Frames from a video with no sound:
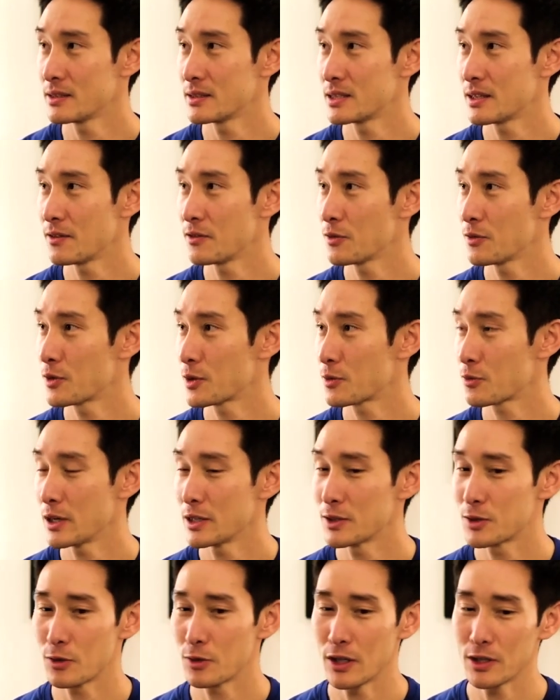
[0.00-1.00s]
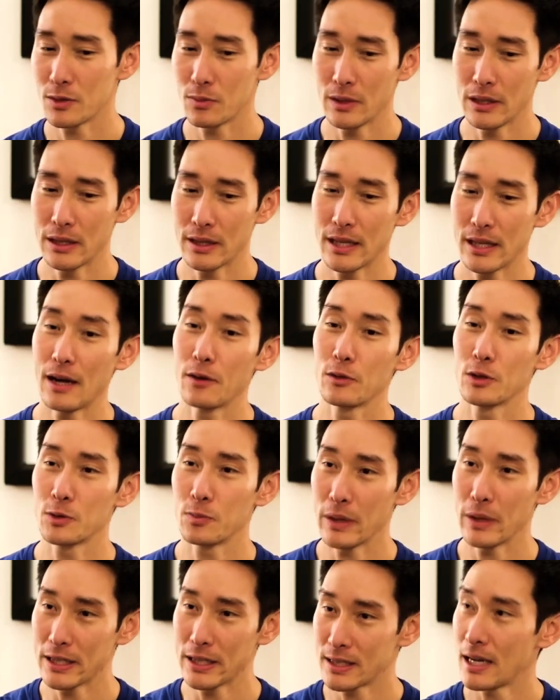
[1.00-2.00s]
75th Ranger Regiment, that was
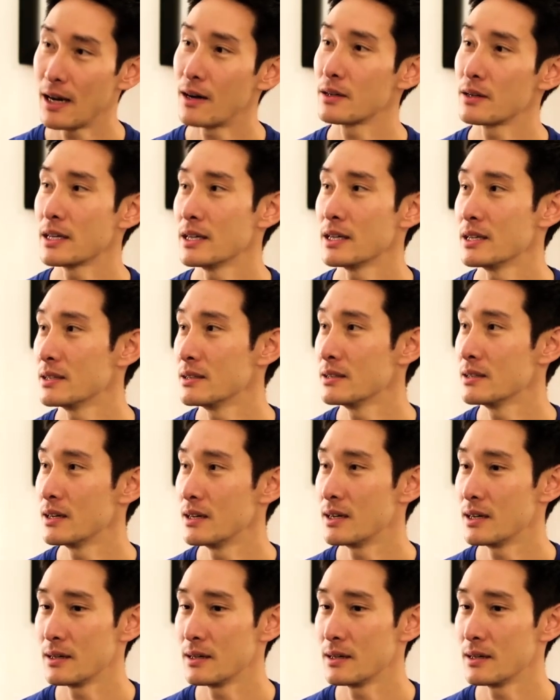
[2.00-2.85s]
based out in